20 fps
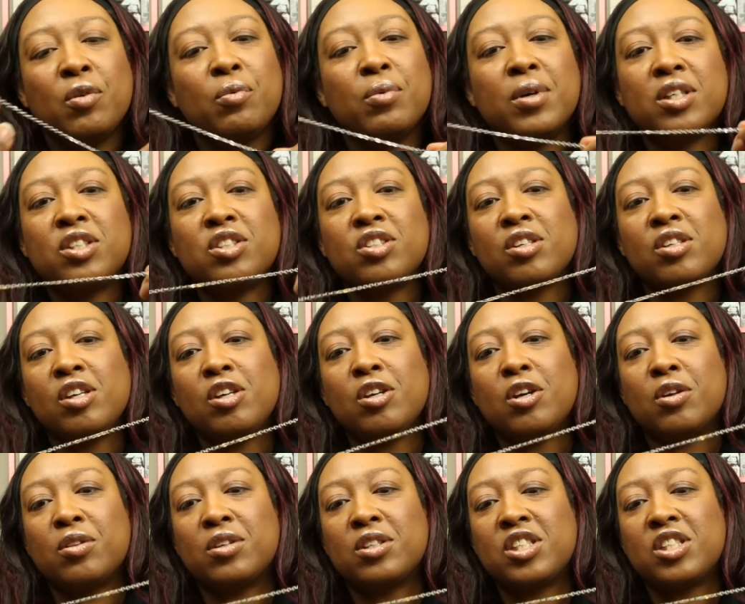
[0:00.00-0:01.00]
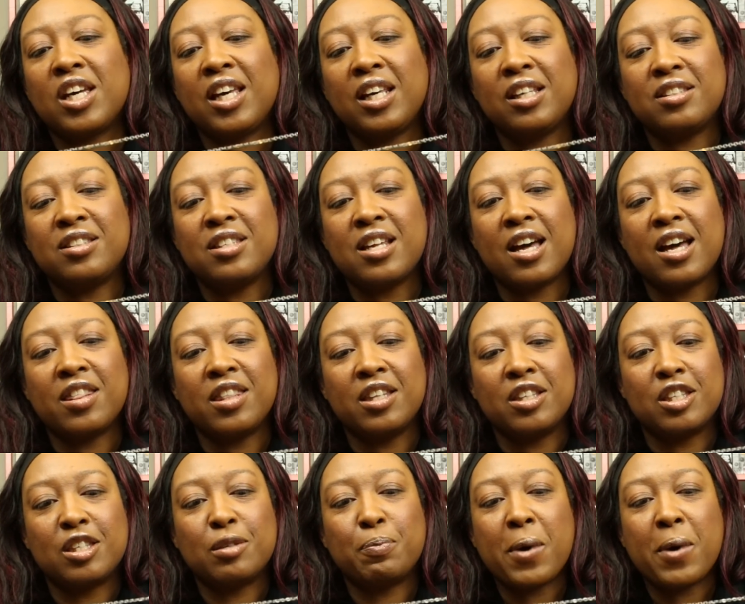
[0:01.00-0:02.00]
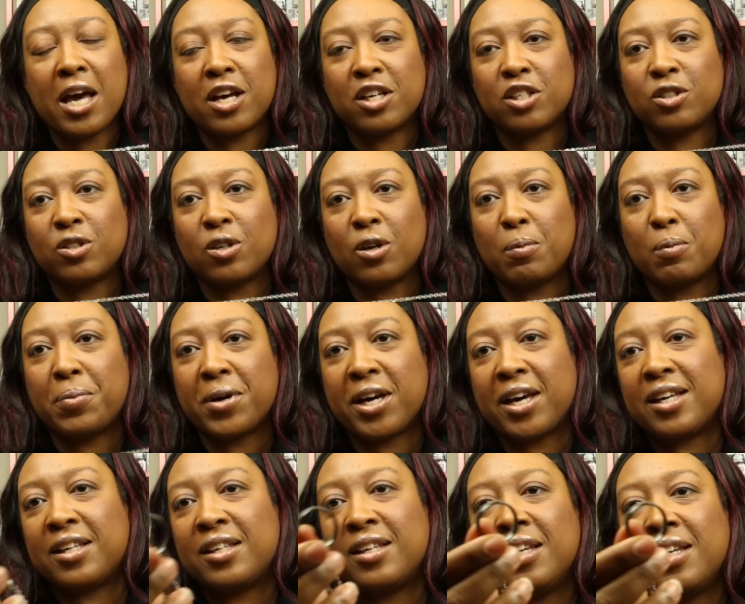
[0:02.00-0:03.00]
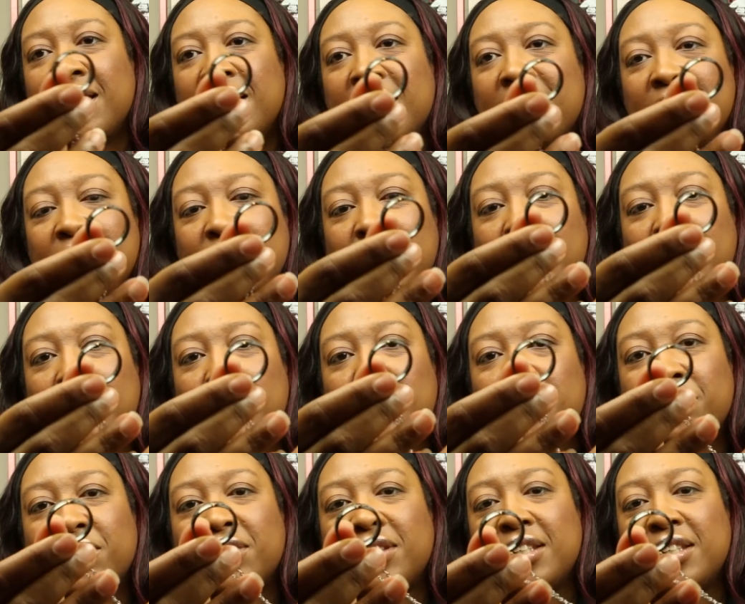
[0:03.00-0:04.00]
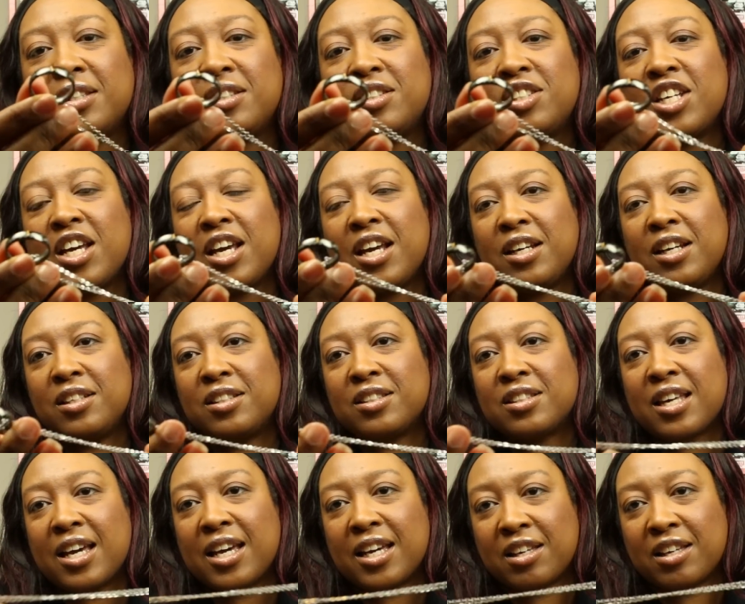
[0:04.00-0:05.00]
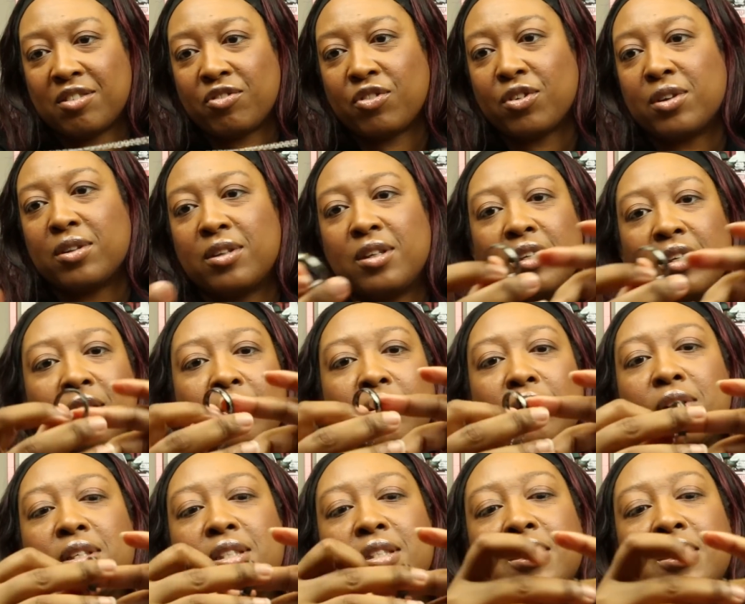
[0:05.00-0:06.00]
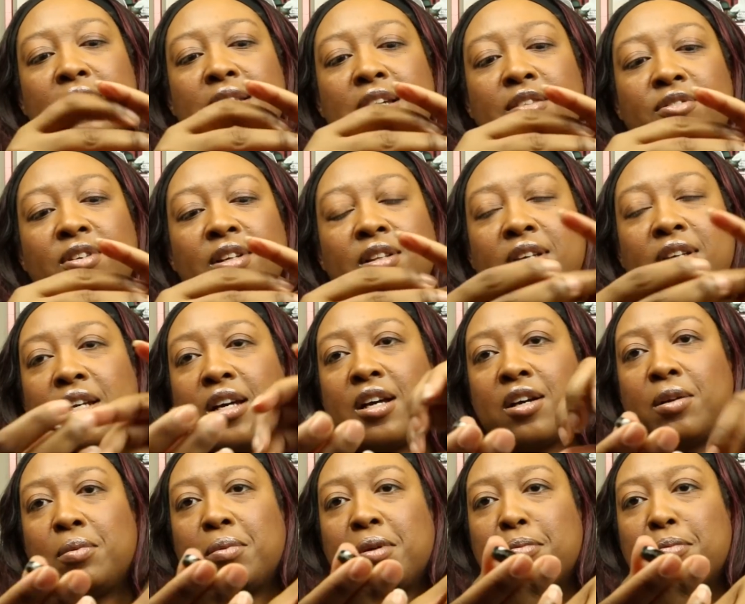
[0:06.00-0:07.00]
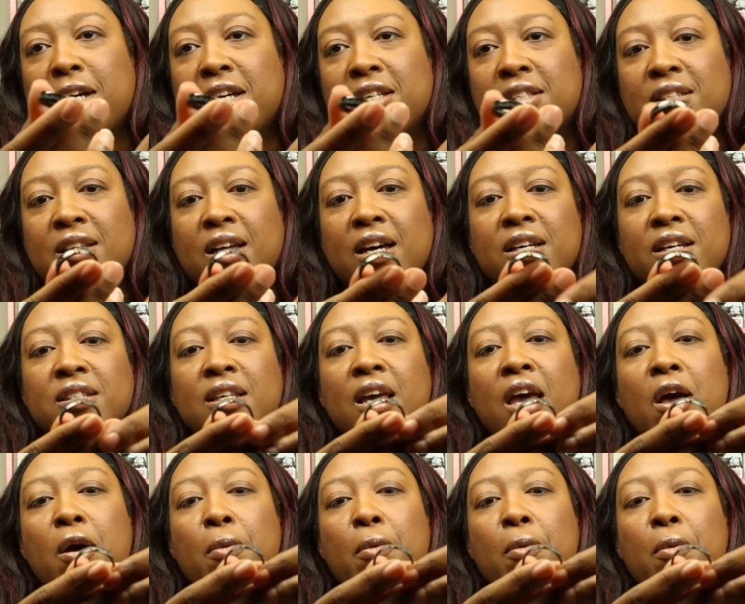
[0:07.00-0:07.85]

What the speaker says: Which, you know, the chain's nothing special, but, you know, this chain is like for, you know, because it's definitely not going to be my size.